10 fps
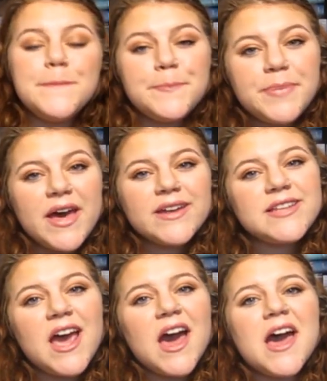
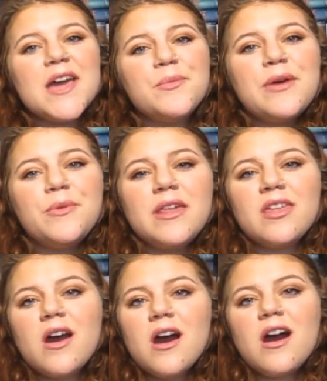But I went with
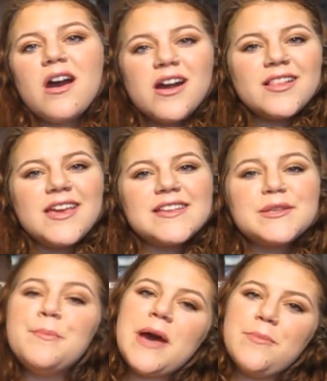Heartless
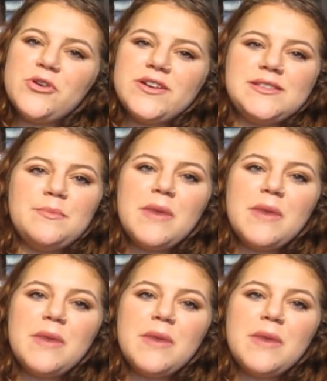by Marissa